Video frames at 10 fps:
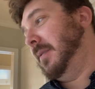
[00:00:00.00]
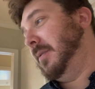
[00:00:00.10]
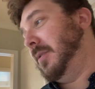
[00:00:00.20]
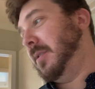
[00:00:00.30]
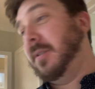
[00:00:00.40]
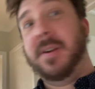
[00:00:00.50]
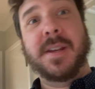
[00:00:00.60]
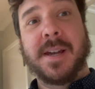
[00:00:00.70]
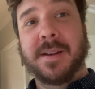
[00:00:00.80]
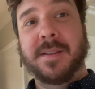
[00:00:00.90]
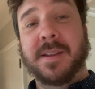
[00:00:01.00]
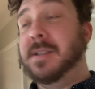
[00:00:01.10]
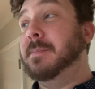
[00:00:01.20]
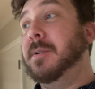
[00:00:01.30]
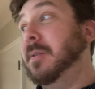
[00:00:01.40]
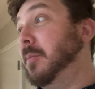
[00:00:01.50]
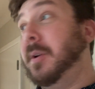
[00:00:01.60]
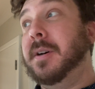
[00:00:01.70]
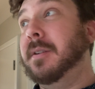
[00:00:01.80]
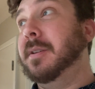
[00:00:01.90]
just learning how to like demo the
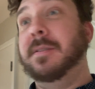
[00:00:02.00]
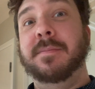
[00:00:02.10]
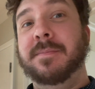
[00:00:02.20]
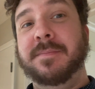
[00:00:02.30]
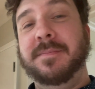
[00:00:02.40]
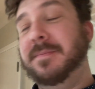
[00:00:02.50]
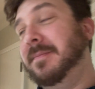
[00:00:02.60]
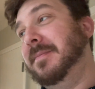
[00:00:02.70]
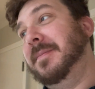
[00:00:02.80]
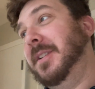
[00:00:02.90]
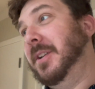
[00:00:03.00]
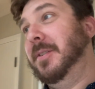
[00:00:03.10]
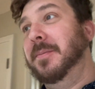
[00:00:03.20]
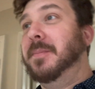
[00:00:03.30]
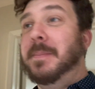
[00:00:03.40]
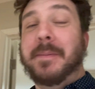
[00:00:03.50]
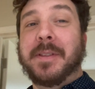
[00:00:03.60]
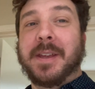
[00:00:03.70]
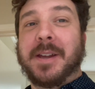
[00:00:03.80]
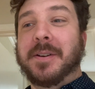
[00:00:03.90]
wall and, you know, rip
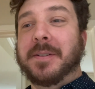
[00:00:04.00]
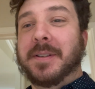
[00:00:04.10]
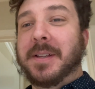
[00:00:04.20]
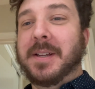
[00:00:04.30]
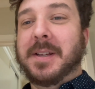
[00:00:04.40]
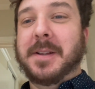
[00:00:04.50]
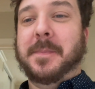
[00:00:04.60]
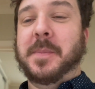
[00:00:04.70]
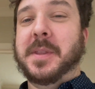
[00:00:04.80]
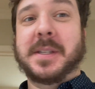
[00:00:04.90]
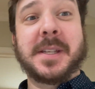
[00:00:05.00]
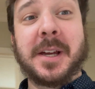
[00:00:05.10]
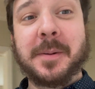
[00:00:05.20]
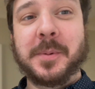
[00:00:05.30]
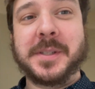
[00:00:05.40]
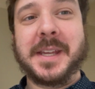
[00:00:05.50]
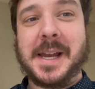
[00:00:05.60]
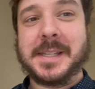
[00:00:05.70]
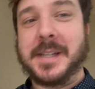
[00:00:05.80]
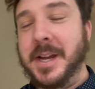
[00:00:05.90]
everything out. The tub was
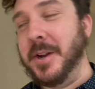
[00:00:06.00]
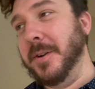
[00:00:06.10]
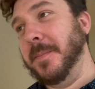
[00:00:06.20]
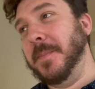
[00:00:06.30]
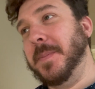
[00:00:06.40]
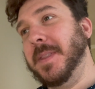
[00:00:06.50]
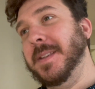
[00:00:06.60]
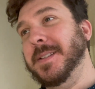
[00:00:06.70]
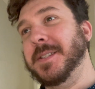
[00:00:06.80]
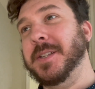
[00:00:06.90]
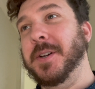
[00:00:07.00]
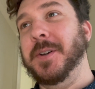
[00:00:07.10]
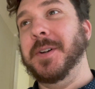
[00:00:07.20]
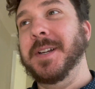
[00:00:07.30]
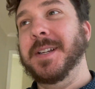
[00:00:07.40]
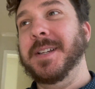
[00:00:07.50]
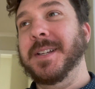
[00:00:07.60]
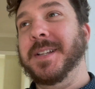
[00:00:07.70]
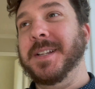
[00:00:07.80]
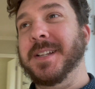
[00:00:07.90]
cast iron, so
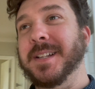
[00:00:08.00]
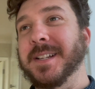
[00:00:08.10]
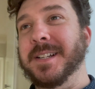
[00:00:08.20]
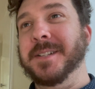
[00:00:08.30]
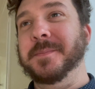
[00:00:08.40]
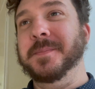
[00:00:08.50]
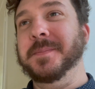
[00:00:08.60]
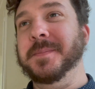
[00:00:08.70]
to